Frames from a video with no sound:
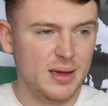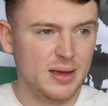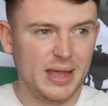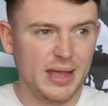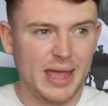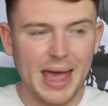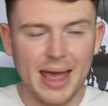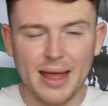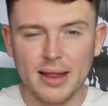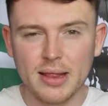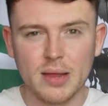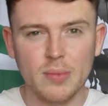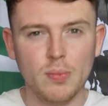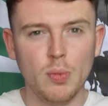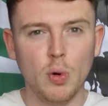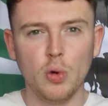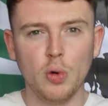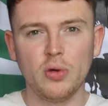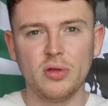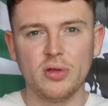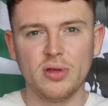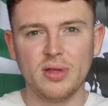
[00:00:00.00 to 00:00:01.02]
getting the
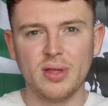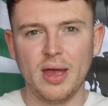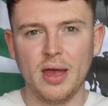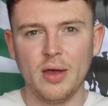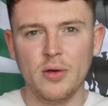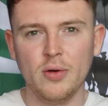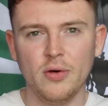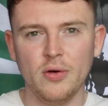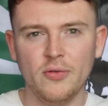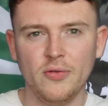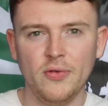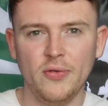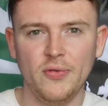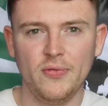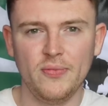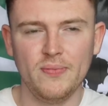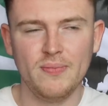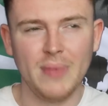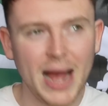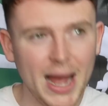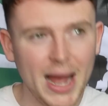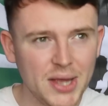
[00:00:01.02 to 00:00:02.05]
most out of
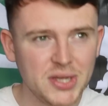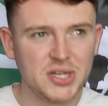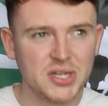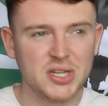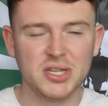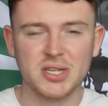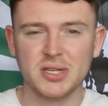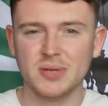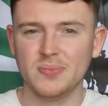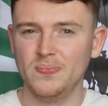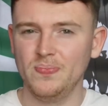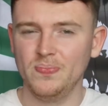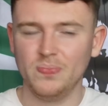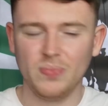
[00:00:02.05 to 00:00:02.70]
matches.